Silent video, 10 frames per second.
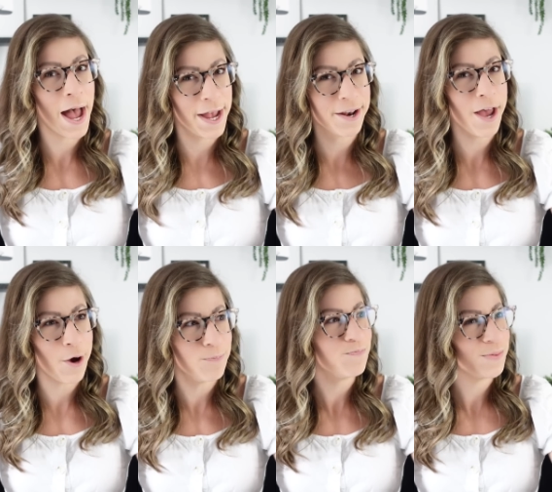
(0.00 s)
I
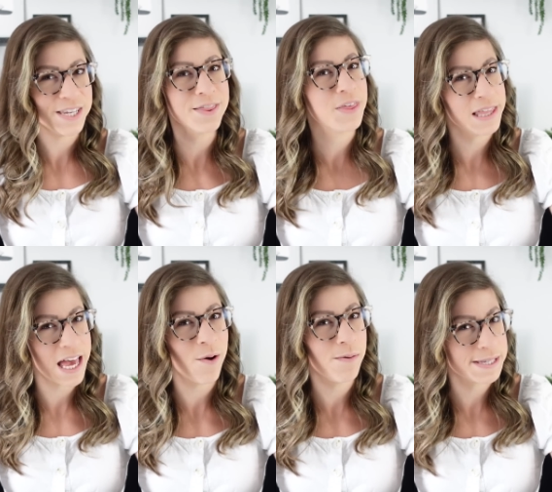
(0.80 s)
know. Didn't think
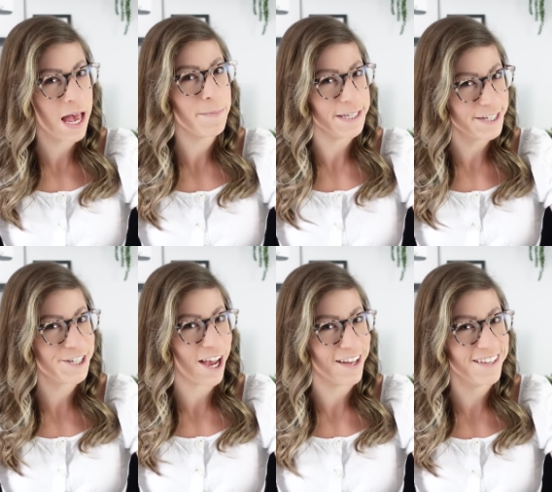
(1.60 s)
that one was coming,
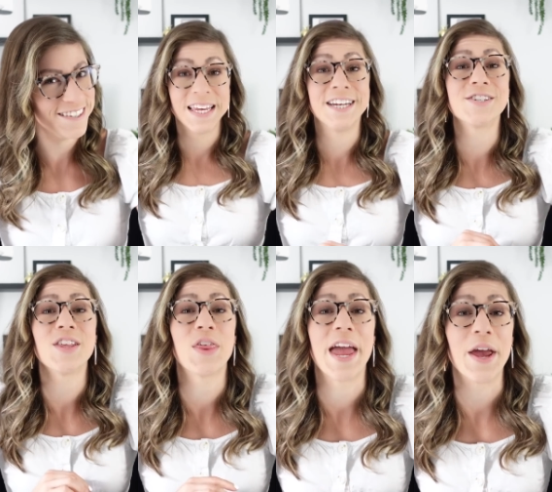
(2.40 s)
did you? Here's
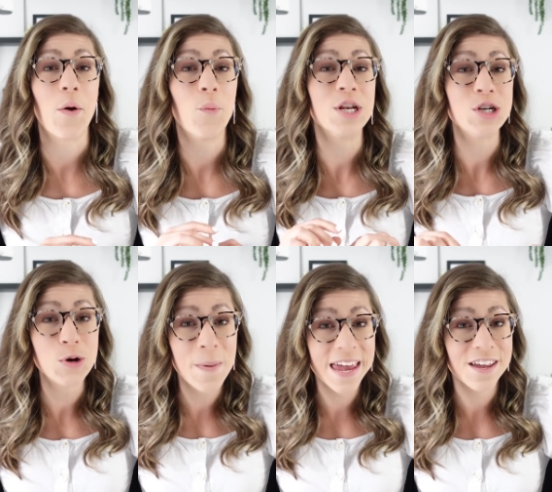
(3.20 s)
the thing, when
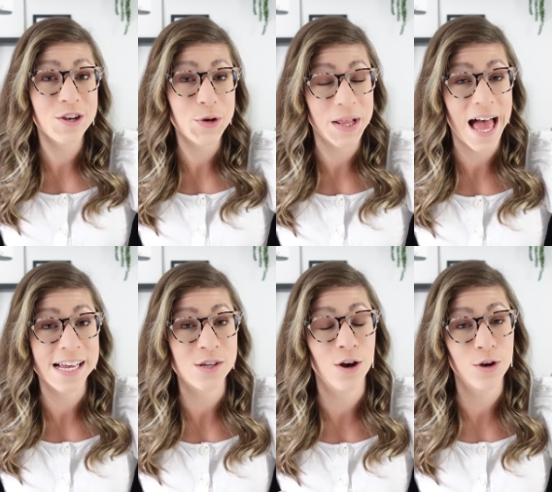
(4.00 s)
you make a new
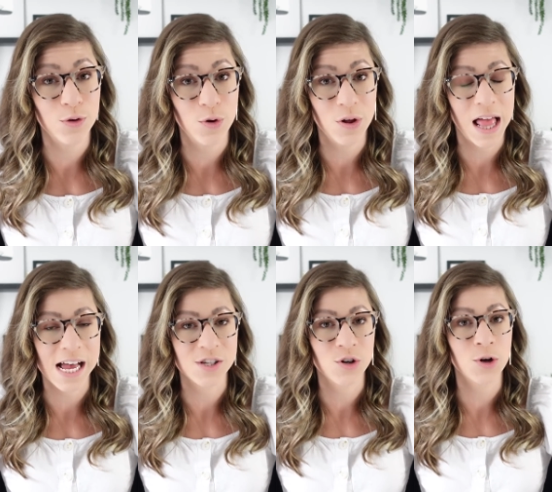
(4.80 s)
class on Google
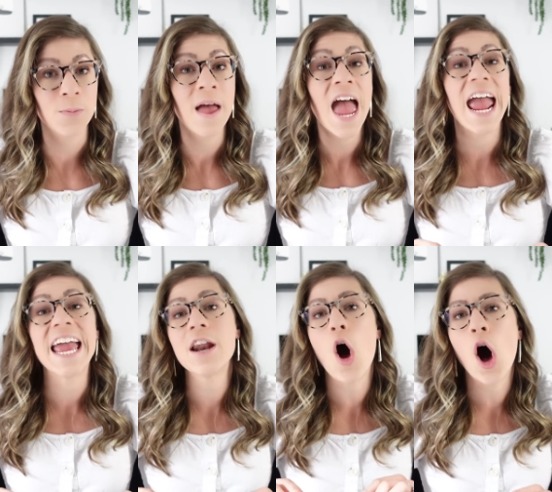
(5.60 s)
Classroom,
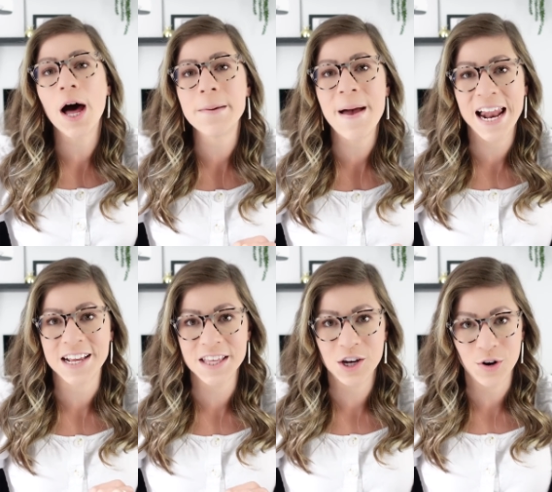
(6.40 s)
it
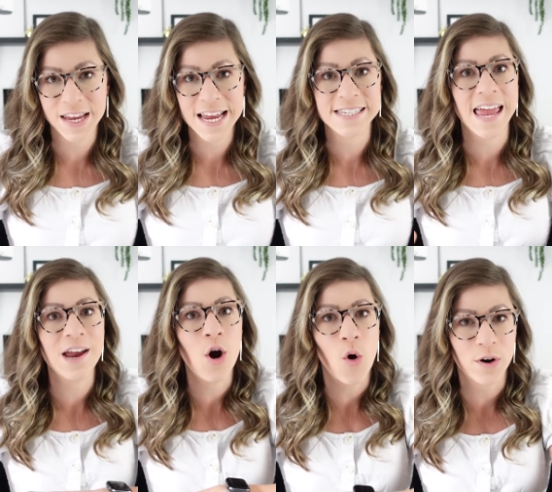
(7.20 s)
automatically creates
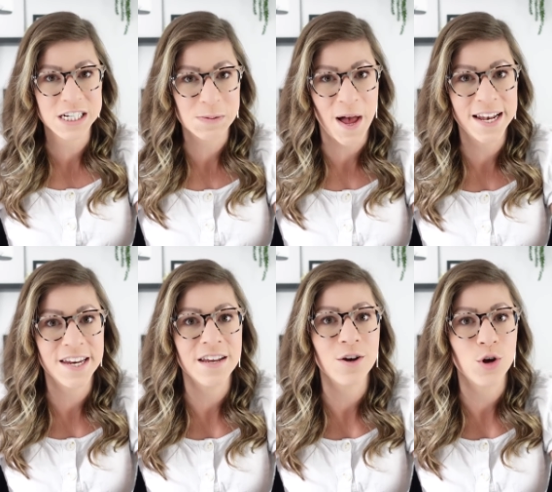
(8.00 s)
a
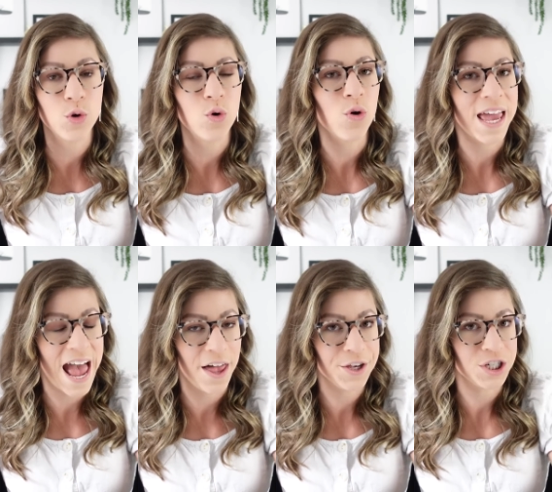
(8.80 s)
corresponding Google
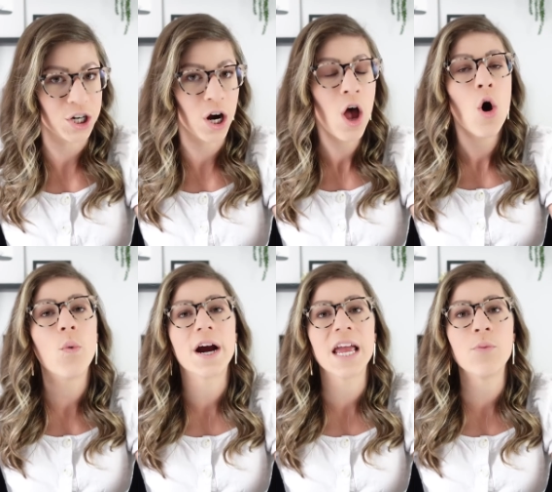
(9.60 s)
Calendar
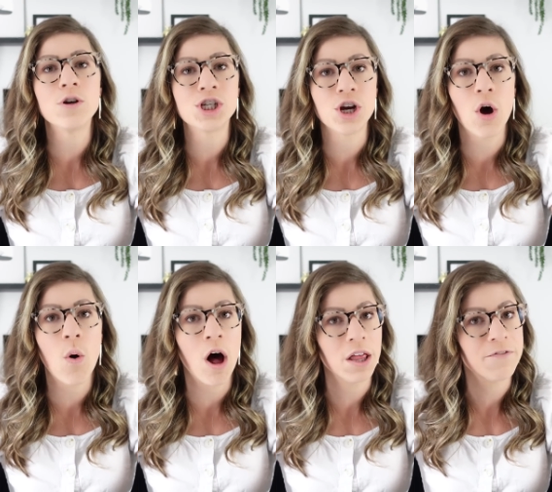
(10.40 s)
where it will
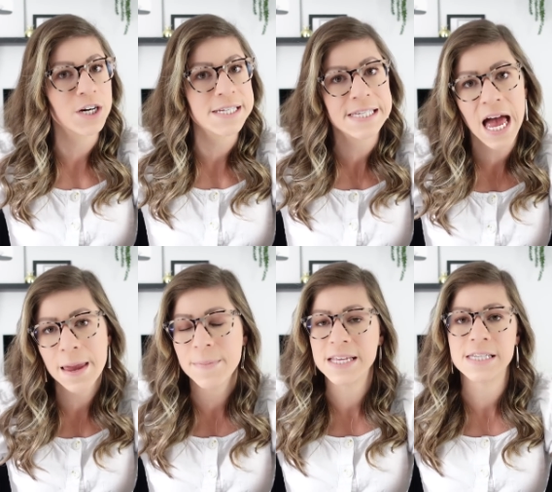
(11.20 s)
show all of your
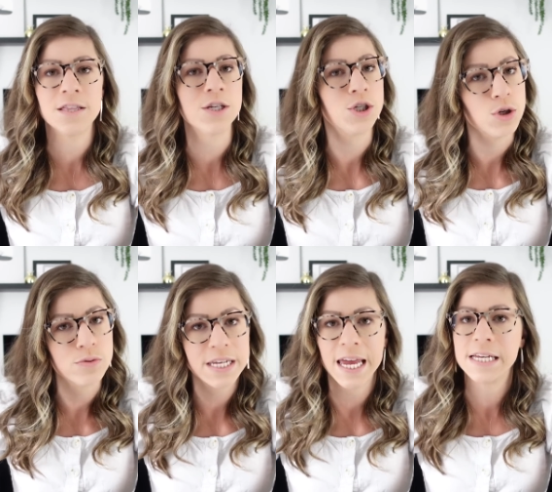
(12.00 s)
assignments and the due
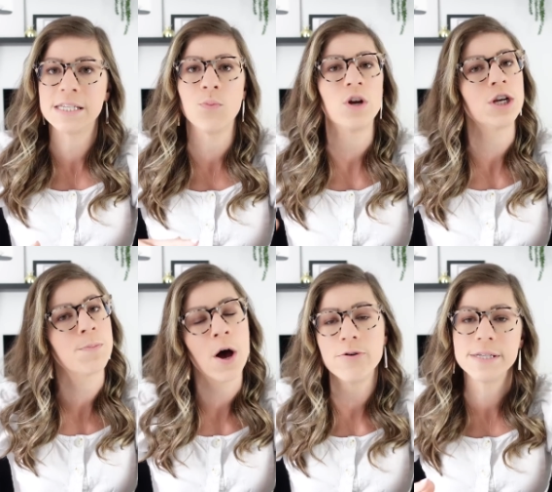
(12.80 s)
dates and when you're
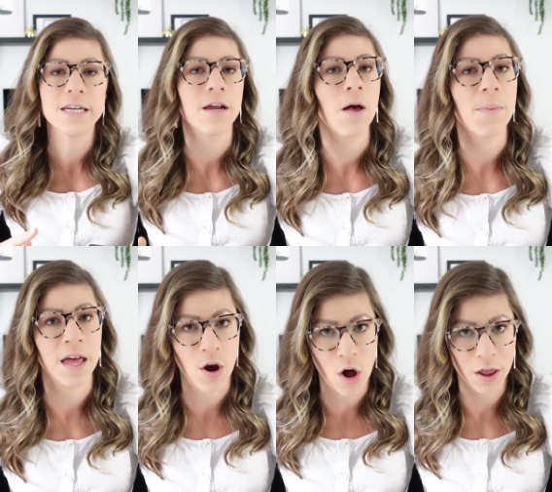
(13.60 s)
posting them
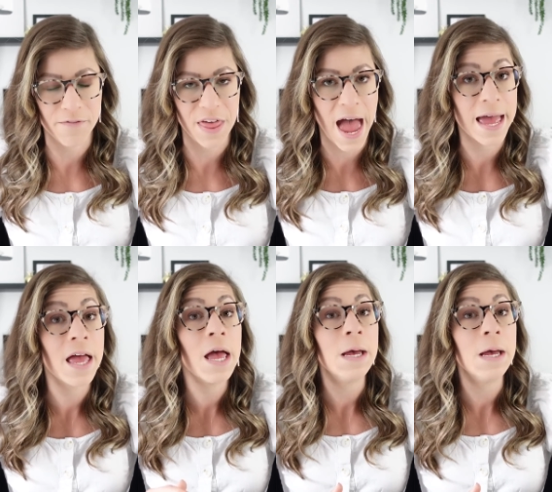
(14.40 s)
and all of that.